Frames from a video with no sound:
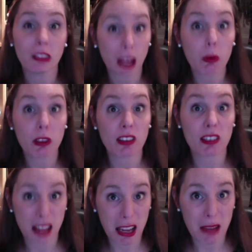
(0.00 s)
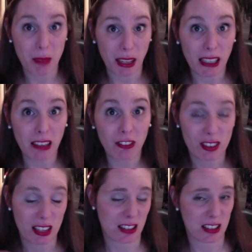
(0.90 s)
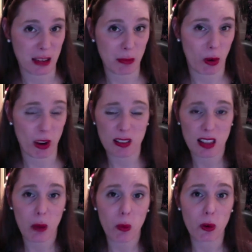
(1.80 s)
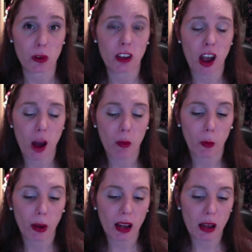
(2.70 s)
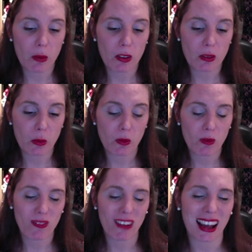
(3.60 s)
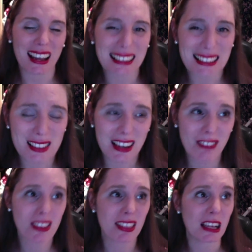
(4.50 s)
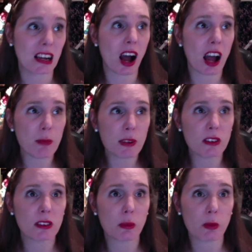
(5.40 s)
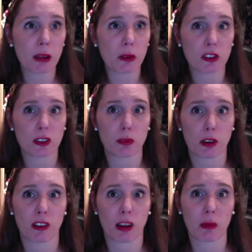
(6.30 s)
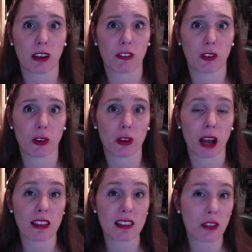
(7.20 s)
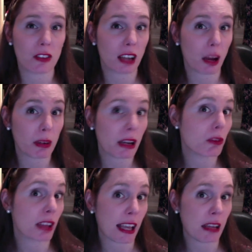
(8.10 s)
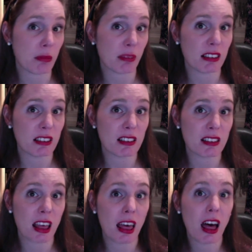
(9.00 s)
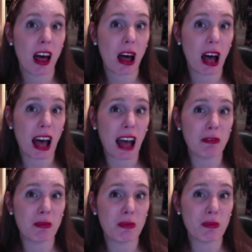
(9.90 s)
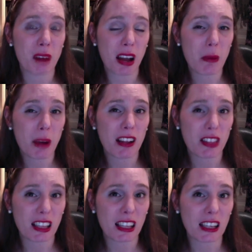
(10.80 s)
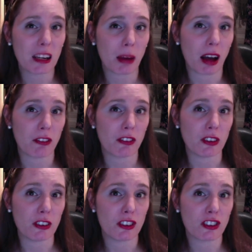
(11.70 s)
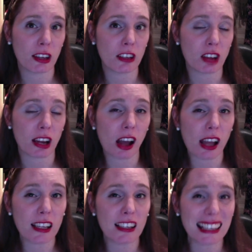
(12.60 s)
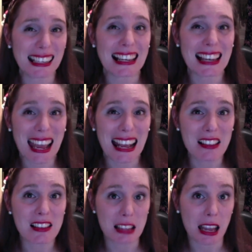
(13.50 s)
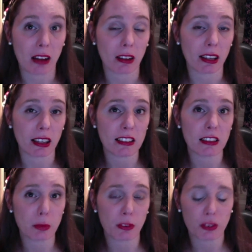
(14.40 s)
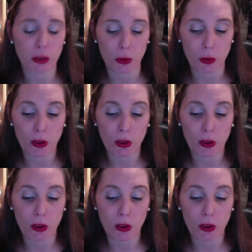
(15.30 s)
that would sustain me for 16 points, that would. But when I was, and this is another thing, I've been on the Weight Watchers program now for 7, coming up to 8 months. And my way of thinking about food has changed, and I can eat less now than I did before.